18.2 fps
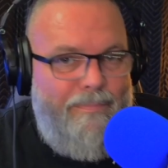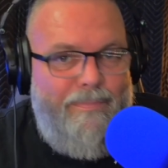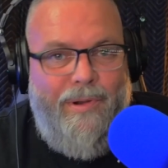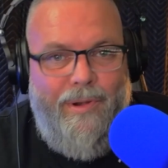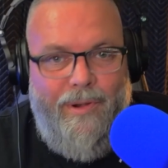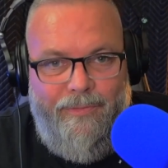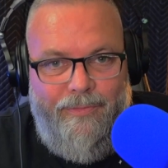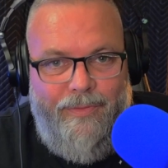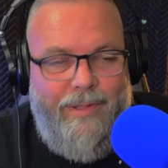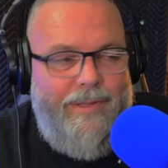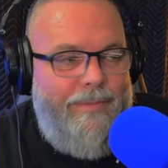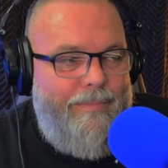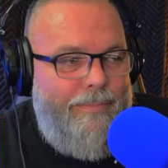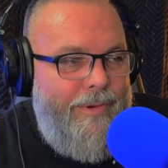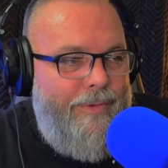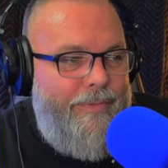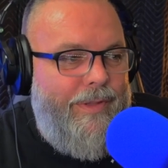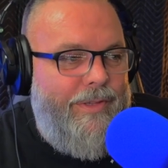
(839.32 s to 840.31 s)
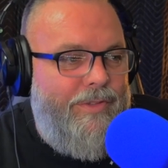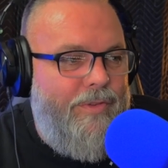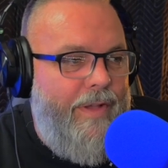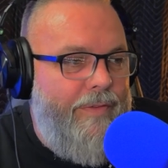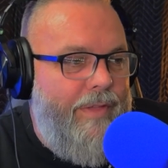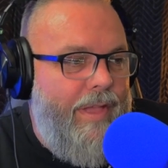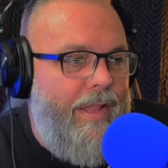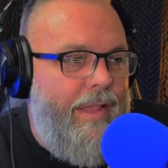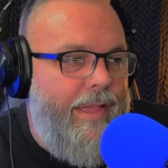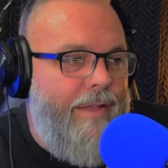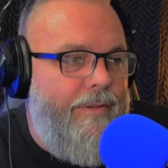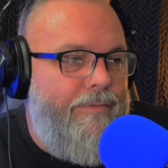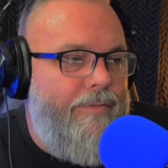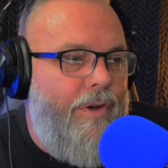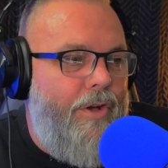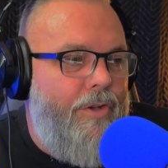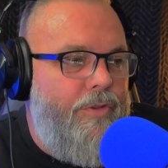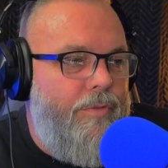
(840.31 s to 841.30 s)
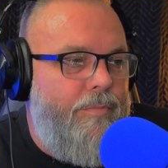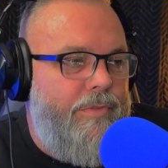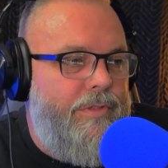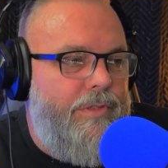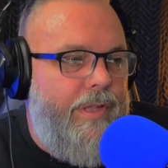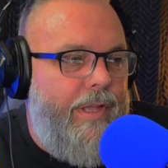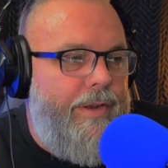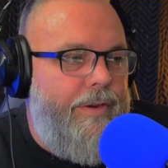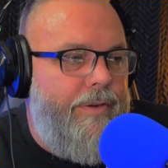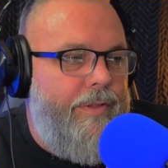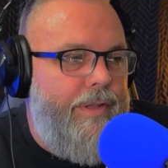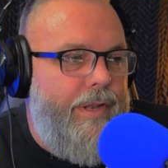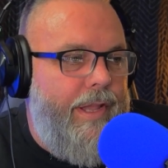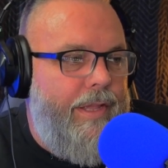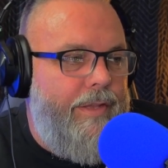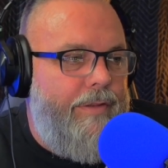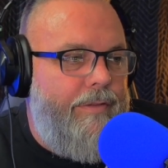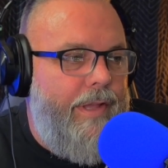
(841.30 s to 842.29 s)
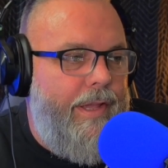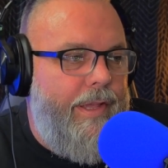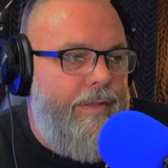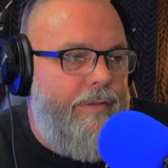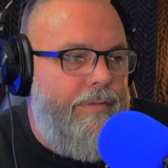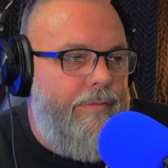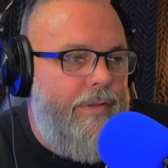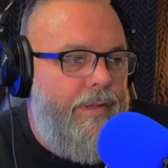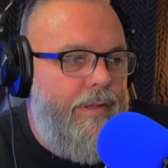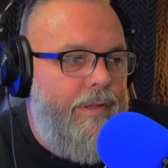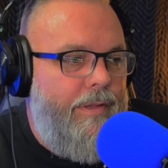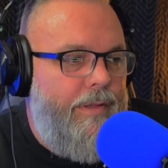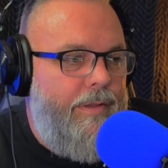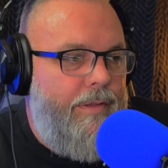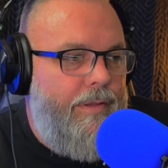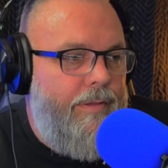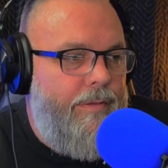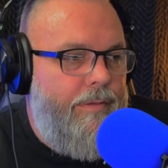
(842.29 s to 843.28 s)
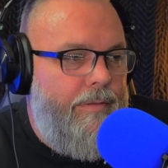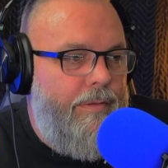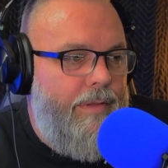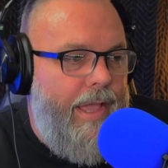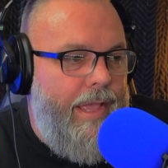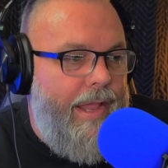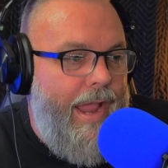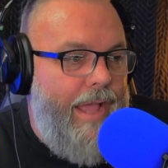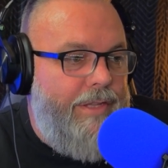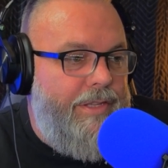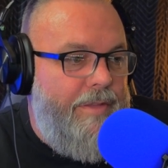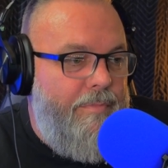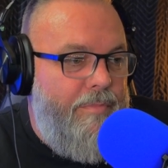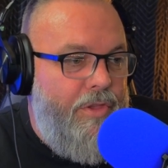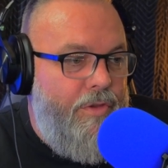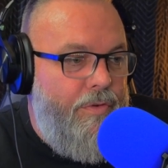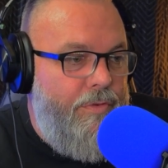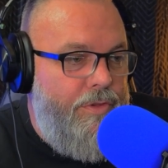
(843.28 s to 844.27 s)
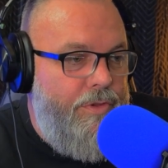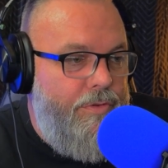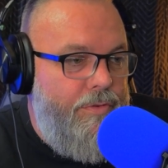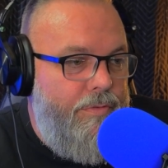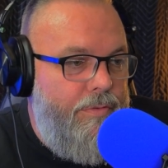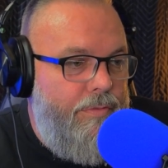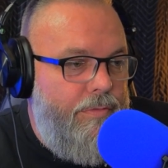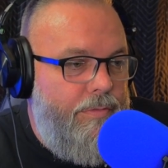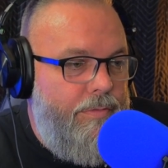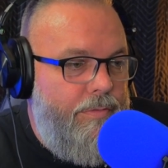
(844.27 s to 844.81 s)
Perfect. So I've got like a volume slider that I can actually mute you.